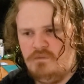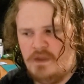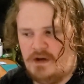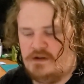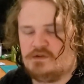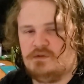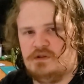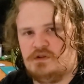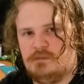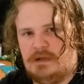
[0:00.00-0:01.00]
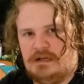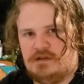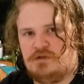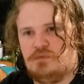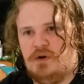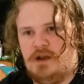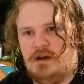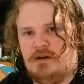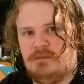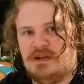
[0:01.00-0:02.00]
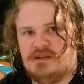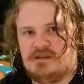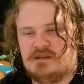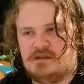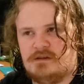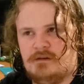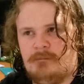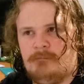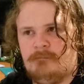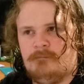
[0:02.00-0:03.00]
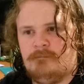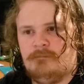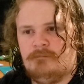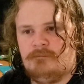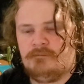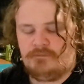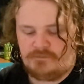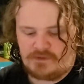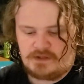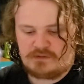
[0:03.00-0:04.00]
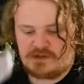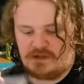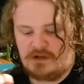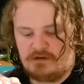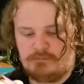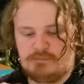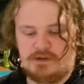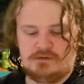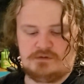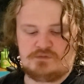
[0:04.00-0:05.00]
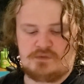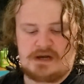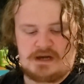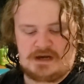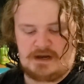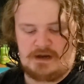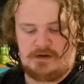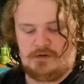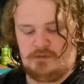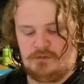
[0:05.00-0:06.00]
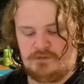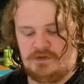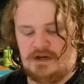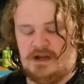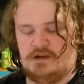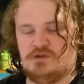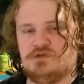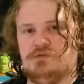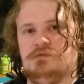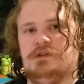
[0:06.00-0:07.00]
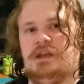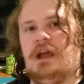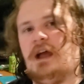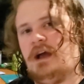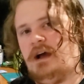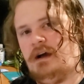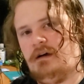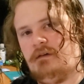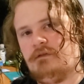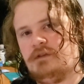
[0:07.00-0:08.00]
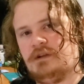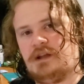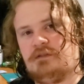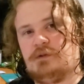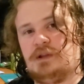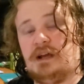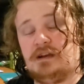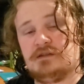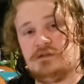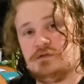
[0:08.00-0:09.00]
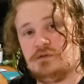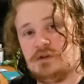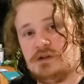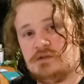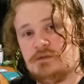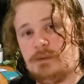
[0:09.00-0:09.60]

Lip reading: And it's only Soul Blast 1 because there's a lot of builds right now that actually have a lot of reliance on Soul Cost for